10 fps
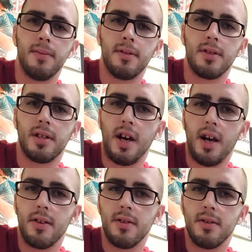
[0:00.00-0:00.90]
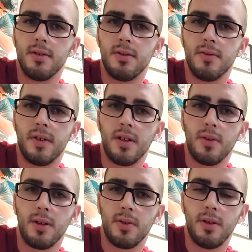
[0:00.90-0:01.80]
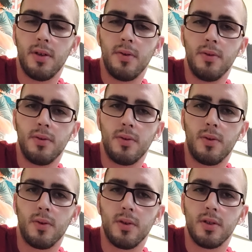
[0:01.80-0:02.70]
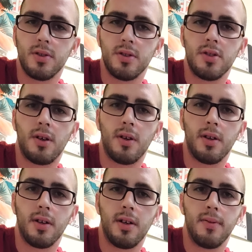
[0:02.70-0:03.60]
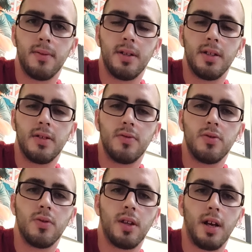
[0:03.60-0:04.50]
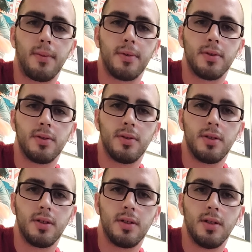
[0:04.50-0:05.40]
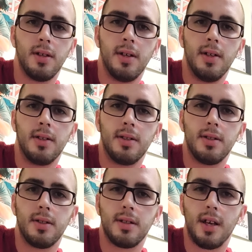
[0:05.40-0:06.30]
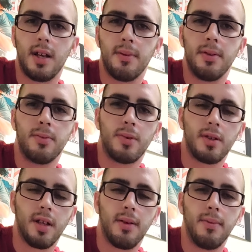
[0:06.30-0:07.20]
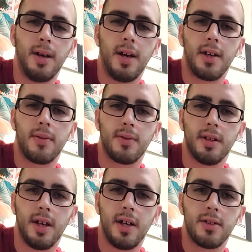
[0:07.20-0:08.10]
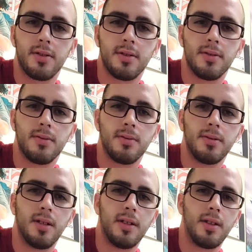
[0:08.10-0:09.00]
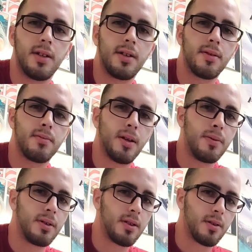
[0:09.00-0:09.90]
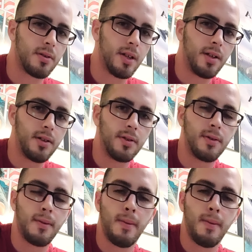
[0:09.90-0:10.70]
they're not very well known or they're just starting up, it gives you the opportunity to kind of be more laid back and relaxed and get there maybe a little later